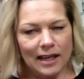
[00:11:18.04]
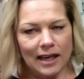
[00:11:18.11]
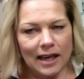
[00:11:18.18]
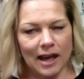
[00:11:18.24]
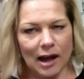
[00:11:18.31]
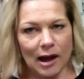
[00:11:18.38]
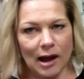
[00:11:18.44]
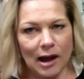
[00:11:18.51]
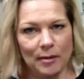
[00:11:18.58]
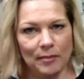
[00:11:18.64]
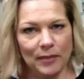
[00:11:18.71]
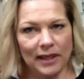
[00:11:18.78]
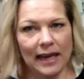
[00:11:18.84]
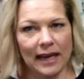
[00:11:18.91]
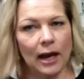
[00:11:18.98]

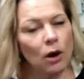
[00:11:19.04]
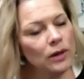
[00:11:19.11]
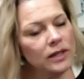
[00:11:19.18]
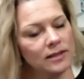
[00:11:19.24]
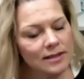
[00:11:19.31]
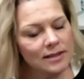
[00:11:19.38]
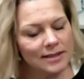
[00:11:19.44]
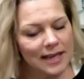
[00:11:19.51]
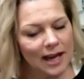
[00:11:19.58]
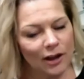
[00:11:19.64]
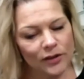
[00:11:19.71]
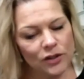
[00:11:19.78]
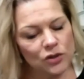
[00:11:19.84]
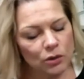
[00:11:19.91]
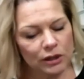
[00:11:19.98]
and I always tell
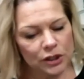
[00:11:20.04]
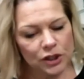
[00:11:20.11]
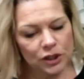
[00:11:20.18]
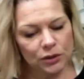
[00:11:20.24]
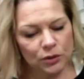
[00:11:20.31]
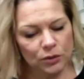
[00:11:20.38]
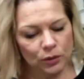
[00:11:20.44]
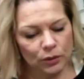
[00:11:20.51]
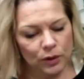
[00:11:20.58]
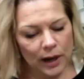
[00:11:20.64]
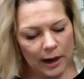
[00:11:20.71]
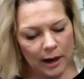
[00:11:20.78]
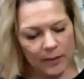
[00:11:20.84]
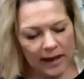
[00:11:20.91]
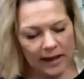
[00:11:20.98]
the story too.
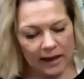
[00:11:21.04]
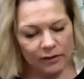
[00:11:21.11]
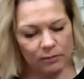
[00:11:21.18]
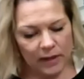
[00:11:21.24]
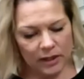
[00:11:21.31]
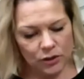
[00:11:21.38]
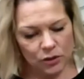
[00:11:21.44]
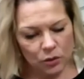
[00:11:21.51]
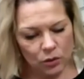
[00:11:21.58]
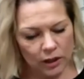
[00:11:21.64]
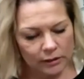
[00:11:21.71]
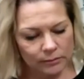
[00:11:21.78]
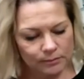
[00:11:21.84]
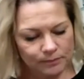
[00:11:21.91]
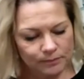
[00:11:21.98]
I have a
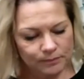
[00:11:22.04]
mentor.